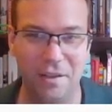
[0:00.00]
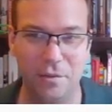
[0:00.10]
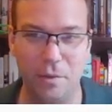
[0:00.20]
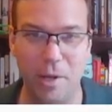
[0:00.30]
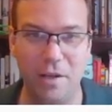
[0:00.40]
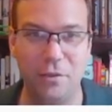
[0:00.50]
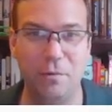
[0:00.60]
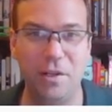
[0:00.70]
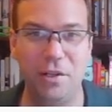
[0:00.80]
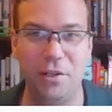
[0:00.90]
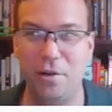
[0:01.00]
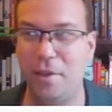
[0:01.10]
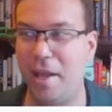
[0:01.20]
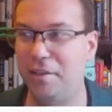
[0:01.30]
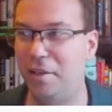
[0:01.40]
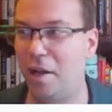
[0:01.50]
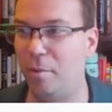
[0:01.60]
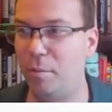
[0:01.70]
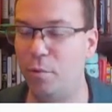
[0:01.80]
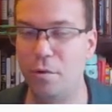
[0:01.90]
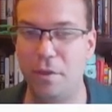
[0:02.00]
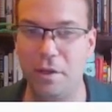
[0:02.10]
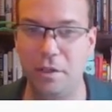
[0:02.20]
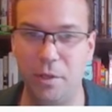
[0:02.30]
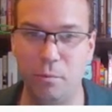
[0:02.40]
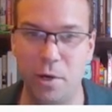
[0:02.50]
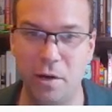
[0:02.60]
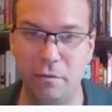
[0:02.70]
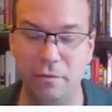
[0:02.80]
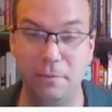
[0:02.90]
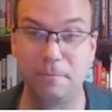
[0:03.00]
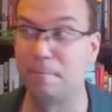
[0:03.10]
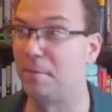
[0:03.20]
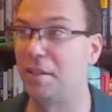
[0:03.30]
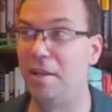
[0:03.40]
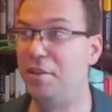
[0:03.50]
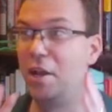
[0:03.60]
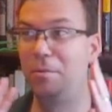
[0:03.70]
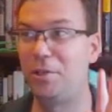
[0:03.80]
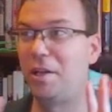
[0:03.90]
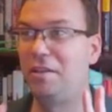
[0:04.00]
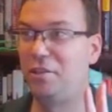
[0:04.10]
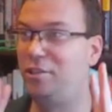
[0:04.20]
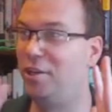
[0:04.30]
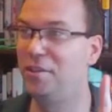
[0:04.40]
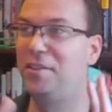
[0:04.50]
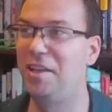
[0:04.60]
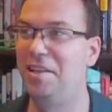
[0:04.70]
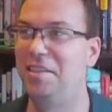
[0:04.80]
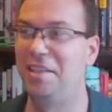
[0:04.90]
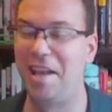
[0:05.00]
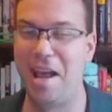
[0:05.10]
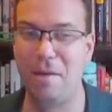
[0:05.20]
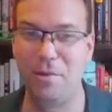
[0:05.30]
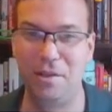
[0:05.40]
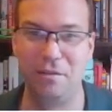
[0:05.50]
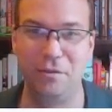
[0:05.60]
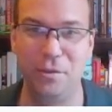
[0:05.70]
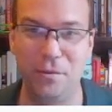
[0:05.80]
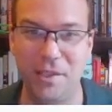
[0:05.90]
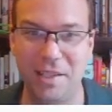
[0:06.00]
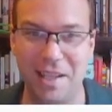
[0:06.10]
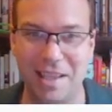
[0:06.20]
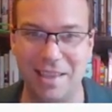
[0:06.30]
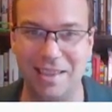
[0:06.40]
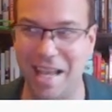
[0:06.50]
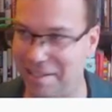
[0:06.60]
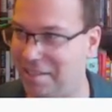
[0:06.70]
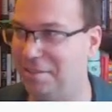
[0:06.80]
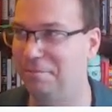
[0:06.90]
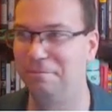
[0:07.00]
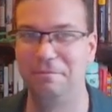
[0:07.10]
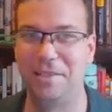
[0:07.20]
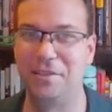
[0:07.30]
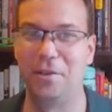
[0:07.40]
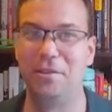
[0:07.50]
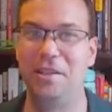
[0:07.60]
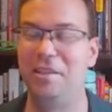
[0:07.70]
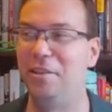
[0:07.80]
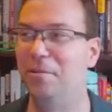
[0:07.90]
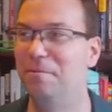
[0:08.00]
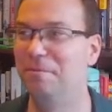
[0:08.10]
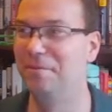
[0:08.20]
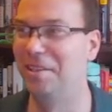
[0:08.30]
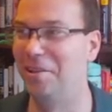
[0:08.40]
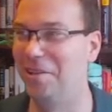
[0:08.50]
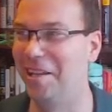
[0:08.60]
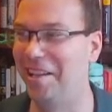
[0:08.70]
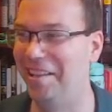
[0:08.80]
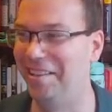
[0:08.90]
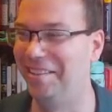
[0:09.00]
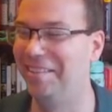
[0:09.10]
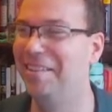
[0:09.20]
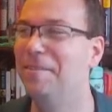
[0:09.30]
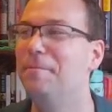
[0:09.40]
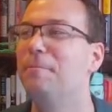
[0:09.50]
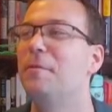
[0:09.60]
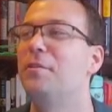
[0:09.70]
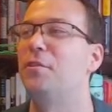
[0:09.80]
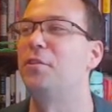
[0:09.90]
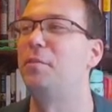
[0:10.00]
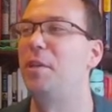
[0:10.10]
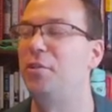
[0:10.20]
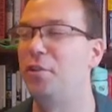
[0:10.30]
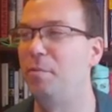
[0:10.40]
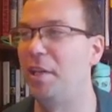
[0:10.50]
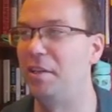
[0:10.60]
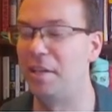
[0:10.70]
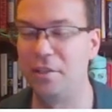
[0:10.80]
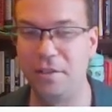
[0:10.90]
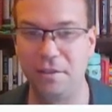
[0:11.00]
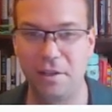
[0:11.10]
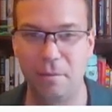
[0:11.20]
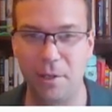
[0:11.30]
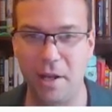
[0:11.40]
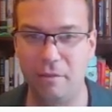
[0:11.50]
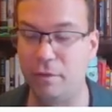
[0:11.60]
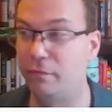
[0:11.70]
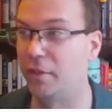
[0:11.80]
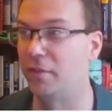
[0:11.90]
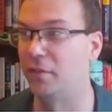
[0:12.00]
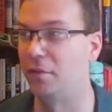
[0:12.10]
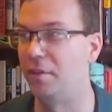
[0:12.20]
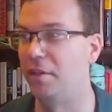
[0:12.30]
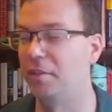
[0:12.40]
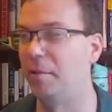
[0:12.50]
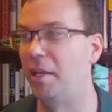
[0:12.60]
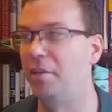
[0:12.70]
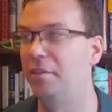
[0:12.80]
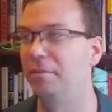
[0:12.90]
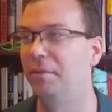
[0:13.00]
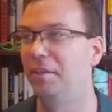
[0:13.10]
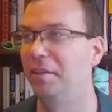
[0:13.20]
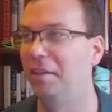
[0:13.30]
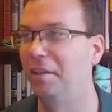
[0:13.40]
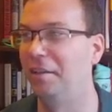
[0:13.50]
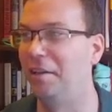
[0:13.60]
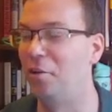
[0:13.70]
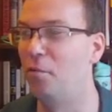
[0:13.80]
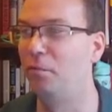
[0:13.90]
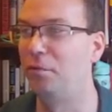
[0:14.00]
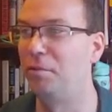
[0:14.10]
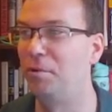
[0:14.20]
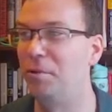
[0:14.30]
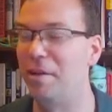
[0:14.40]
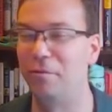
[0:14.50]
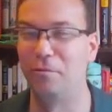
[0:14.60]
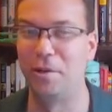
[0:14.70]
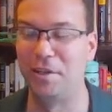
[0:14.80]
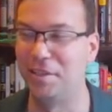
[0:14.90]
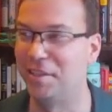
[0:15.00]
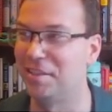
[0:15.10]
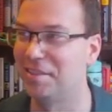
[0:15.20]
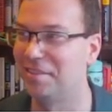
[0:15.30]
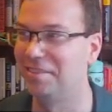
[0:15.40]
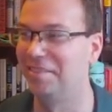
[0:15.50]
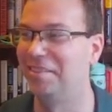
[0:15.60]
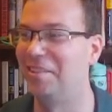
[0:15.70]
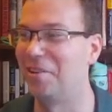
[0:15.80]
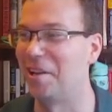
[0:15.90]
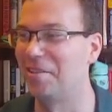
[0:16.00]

So anyway, I just wanted to share that, an important thing aware of. And the upshot is just get into the habit of using let. That's all you need to do. Okay? So just to make sure you paid attention, I'm going to have you fix this on the next page. And hopefully we'll never run into this. Okay.